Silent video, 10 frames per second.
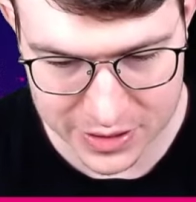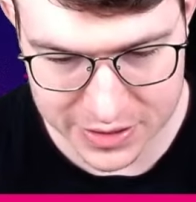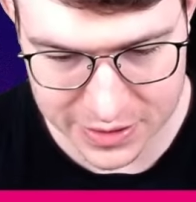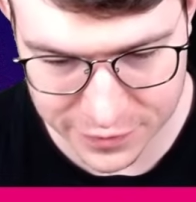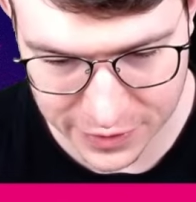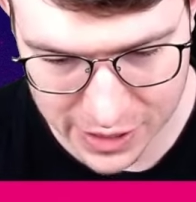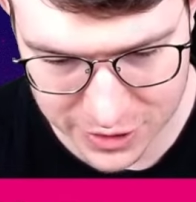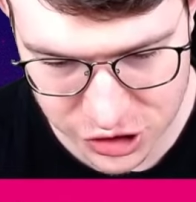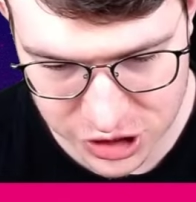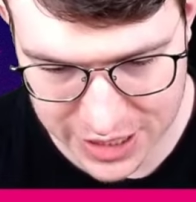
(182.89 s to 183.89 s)
the
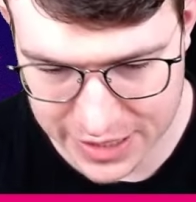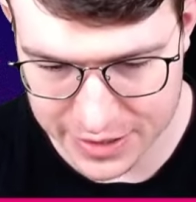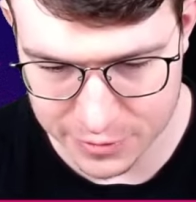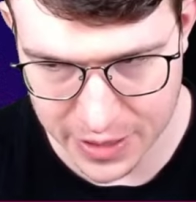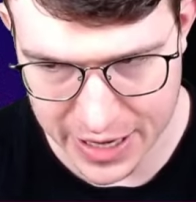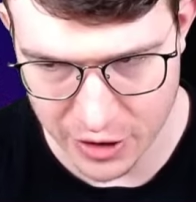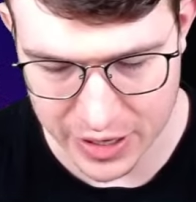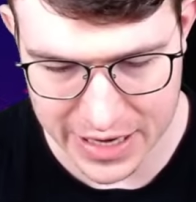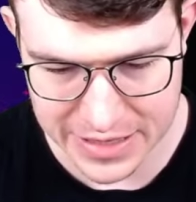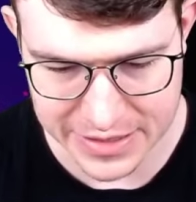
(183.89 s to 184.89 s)
Frankenstein in a way.
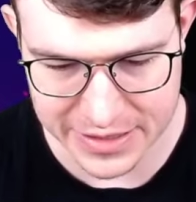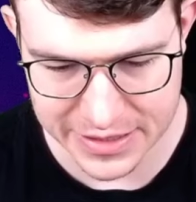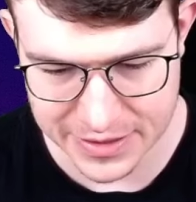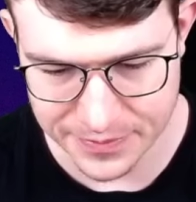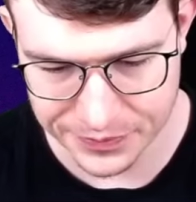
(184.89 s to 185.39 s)
Okay, I see.